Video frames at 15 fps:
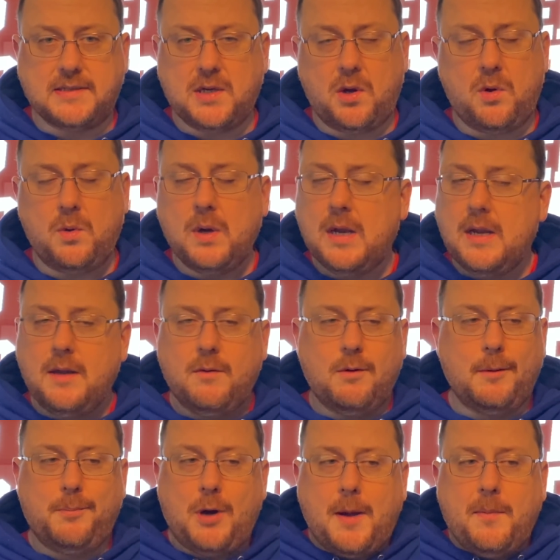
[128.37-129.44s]
So
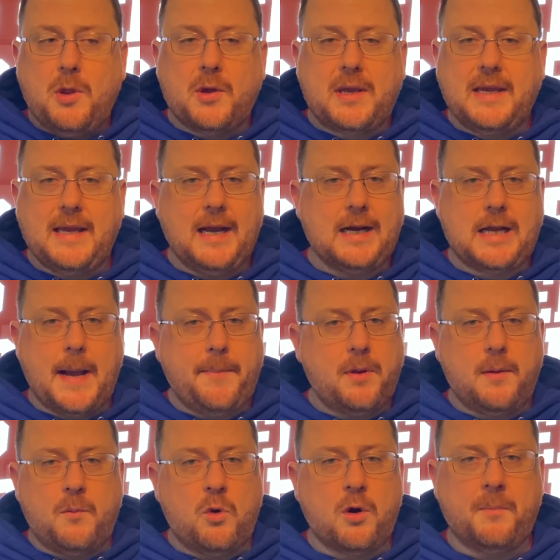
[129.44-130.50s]
we're probably looking at a
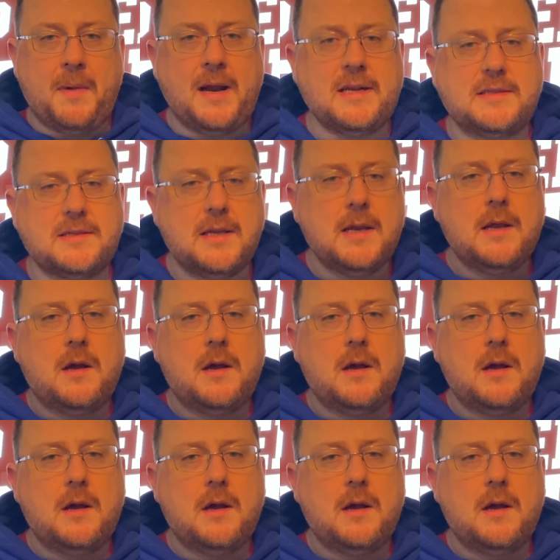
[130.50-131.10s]
couple more months,